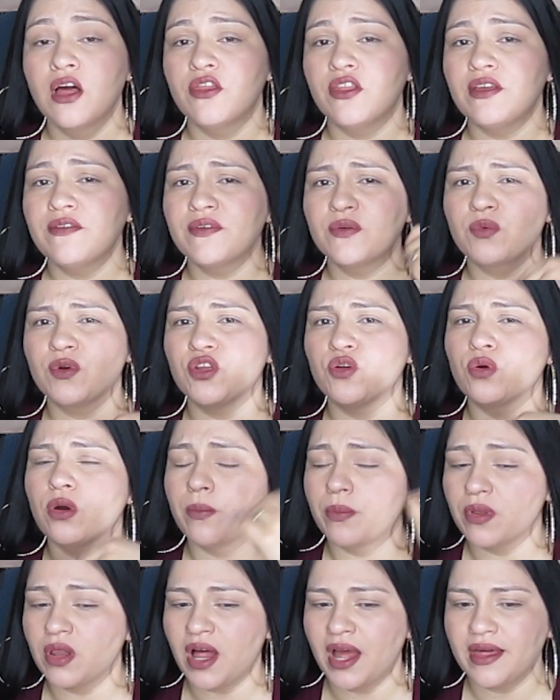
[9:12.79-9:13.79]
Even when you
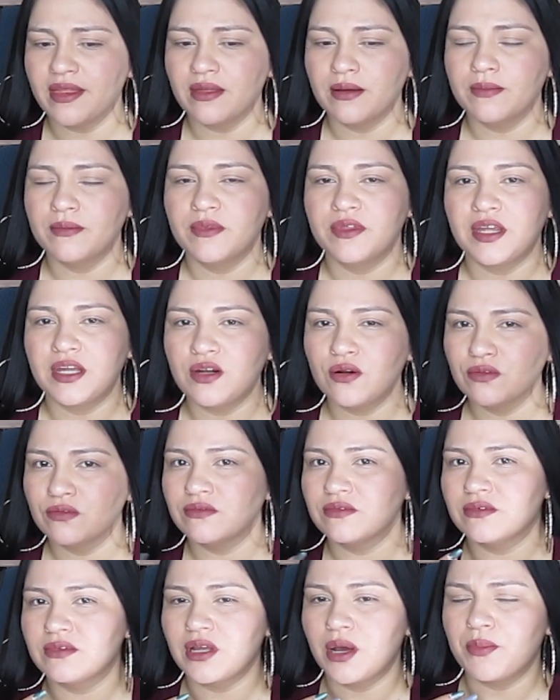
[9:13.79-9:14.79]
apply them, they
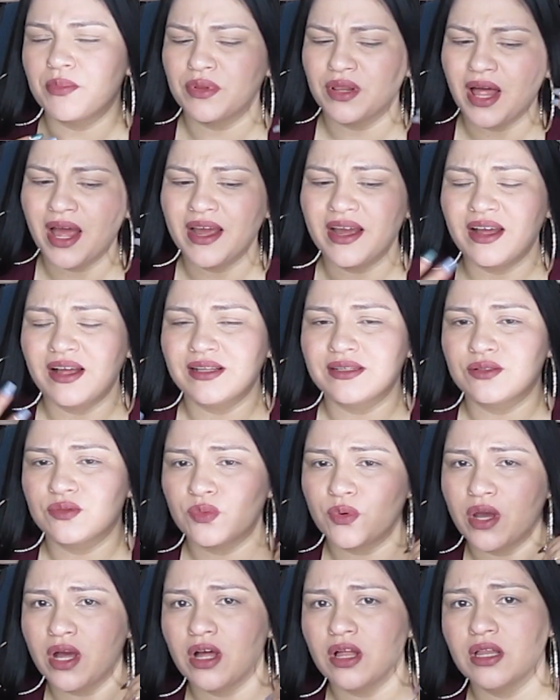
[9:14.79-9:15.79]
don't apply as
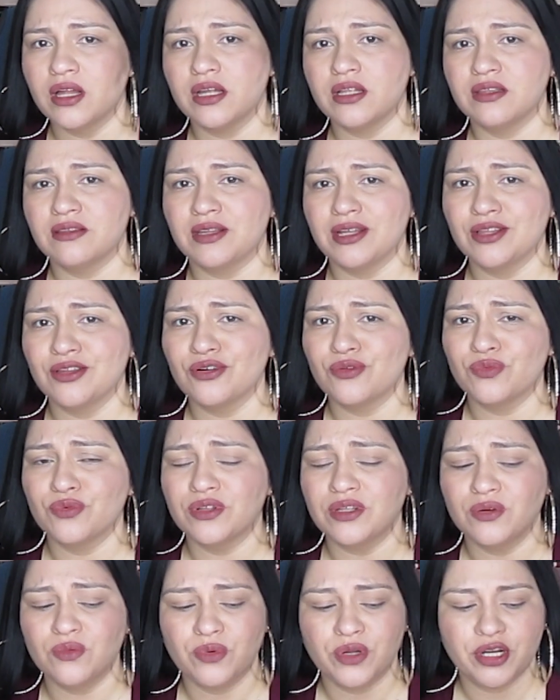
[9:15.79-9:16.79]
well, and they look
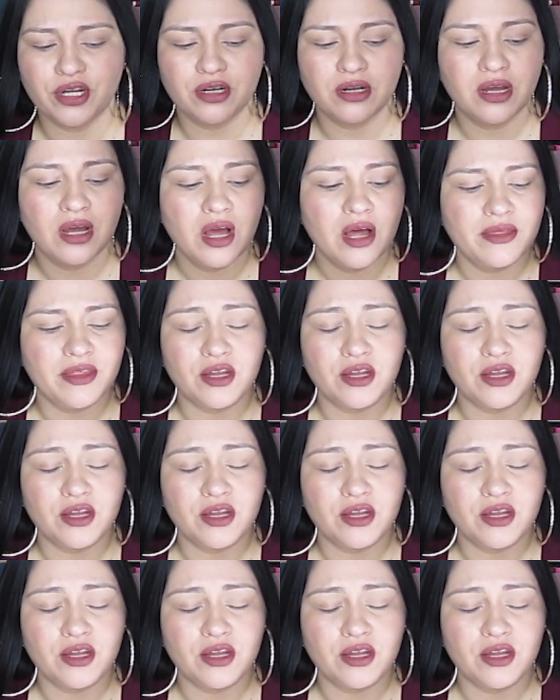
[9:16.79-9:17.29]
really weird.